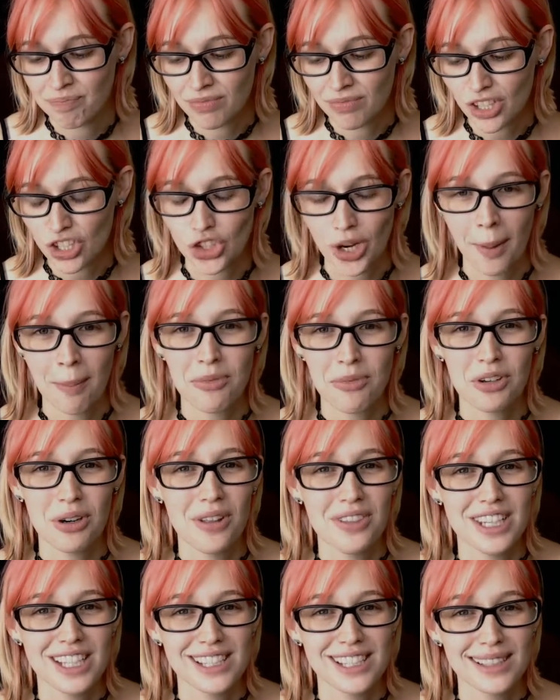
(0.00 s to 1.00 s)
jumped through all
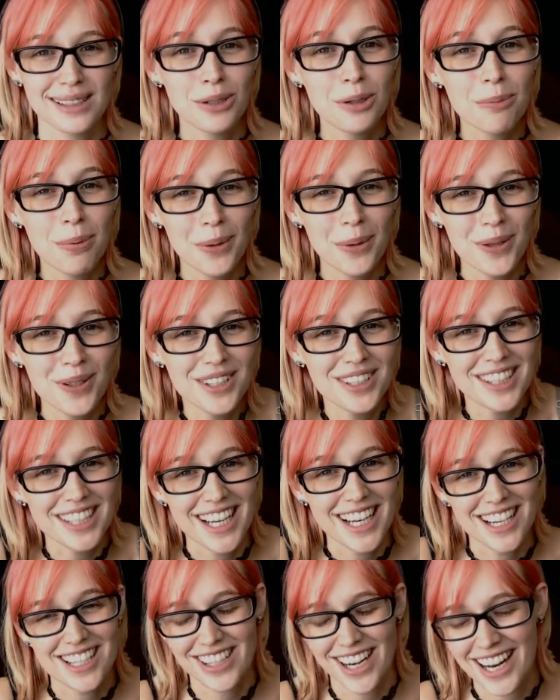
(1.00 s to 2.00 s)
these loopholes and
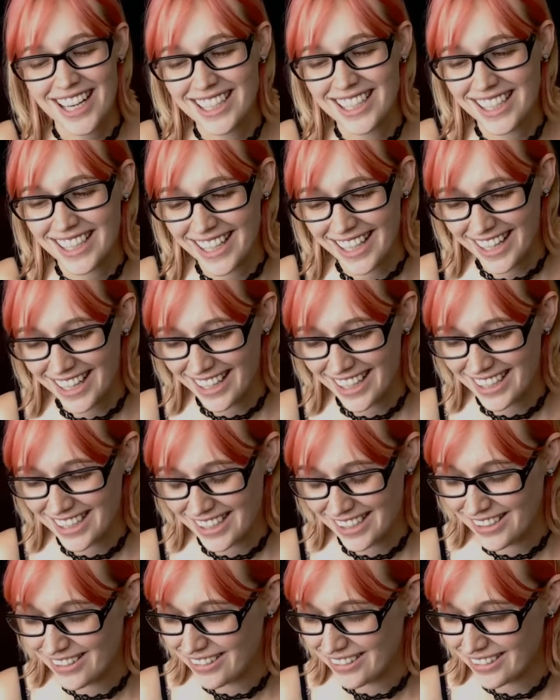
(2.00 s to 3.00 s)
I tried to get it
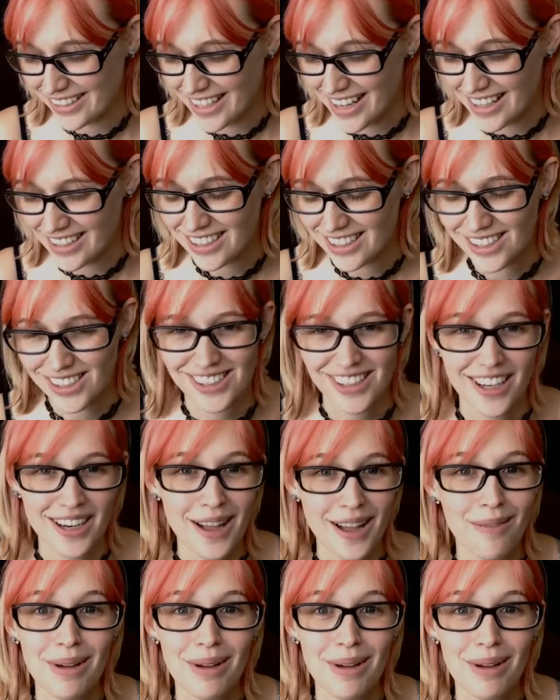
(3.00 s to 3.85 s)
to start up,